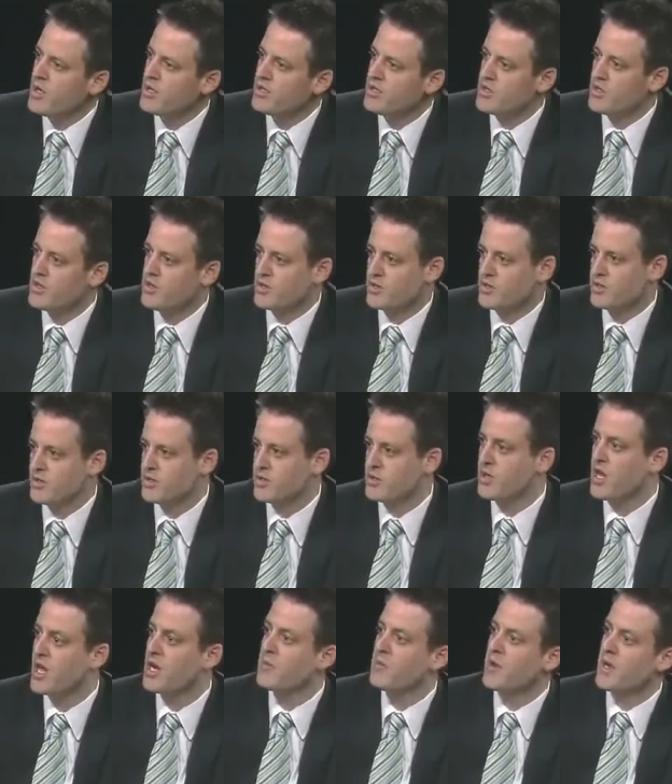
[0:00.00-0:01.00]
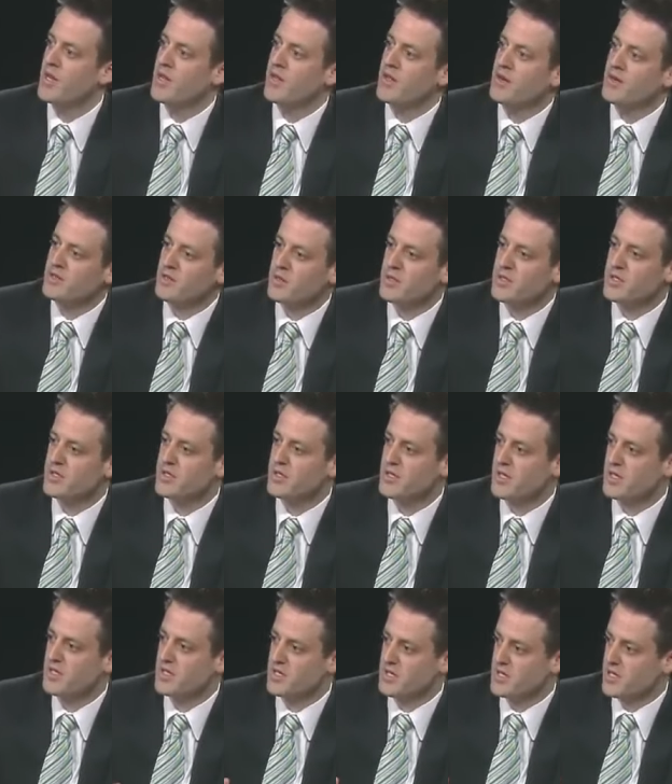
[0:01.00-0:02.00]
so there's there's a lot of money there, so
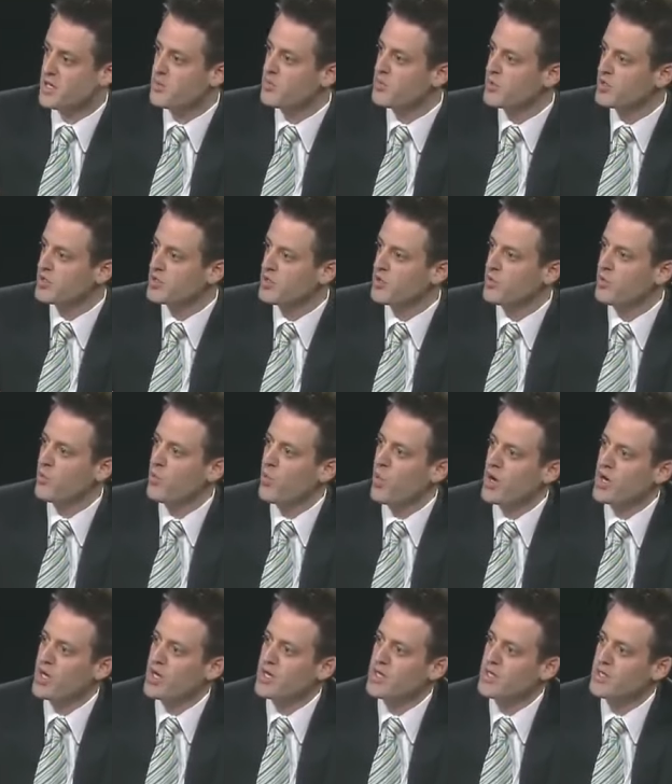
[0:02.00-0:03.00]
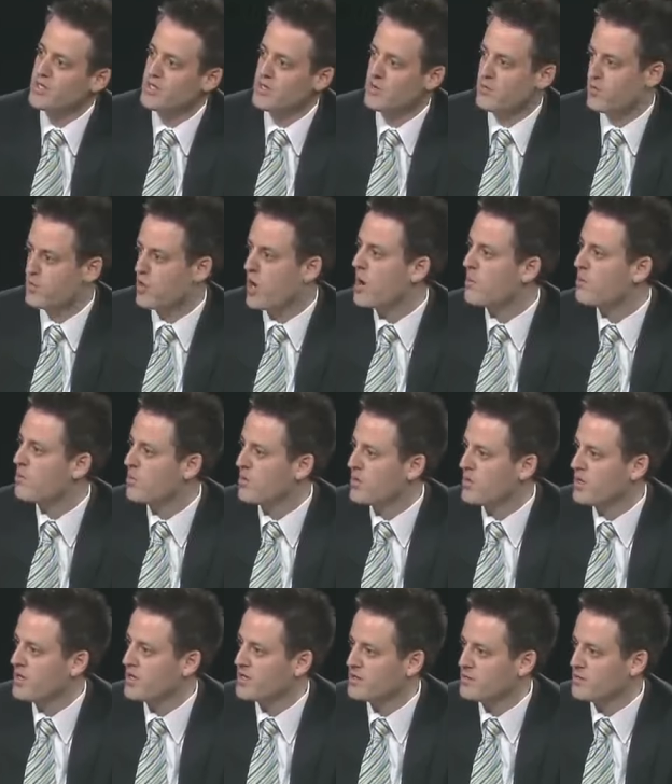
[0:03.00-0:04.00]
it's it's cheaper. So what is the problem
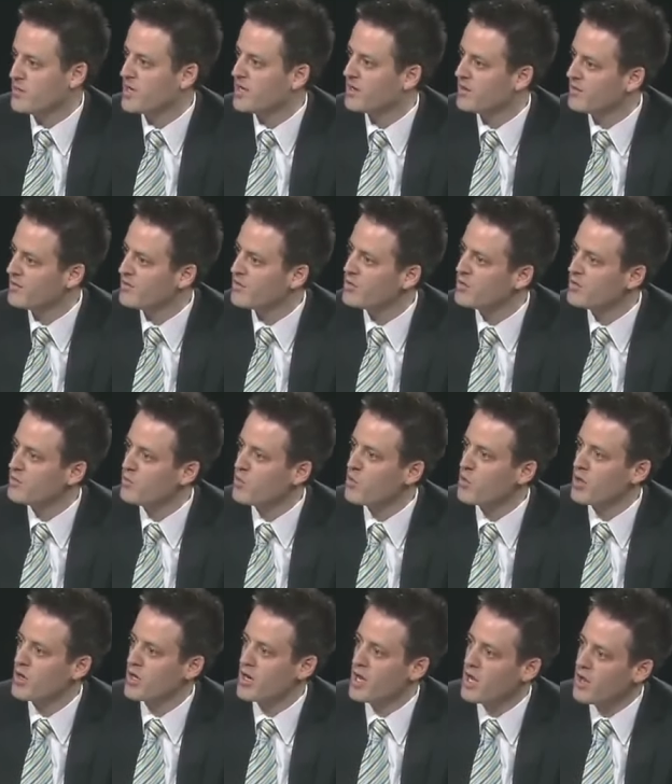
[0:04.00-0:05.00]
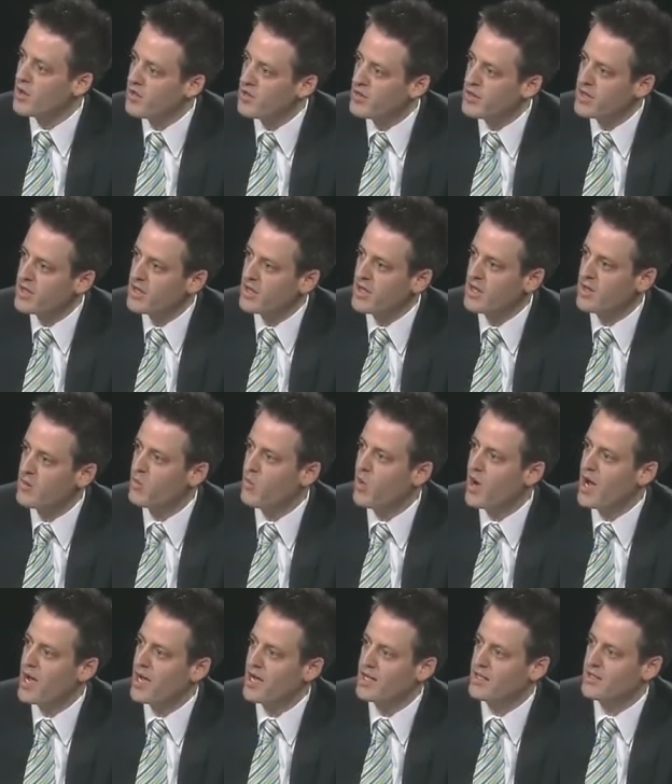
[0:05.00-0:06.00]
with it? Is it making the food more unhealthy, and
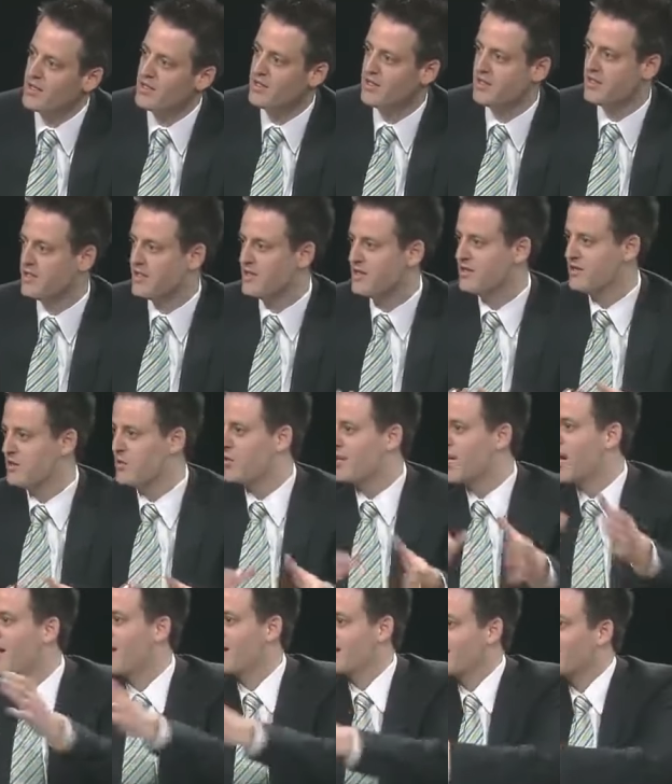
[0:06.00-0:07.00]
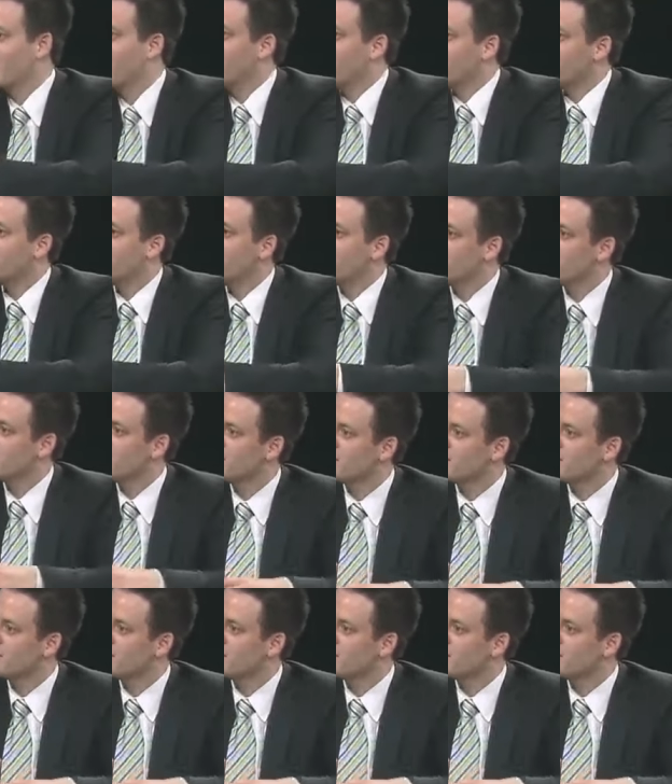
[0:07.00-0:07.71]
why is organic yes. the answer?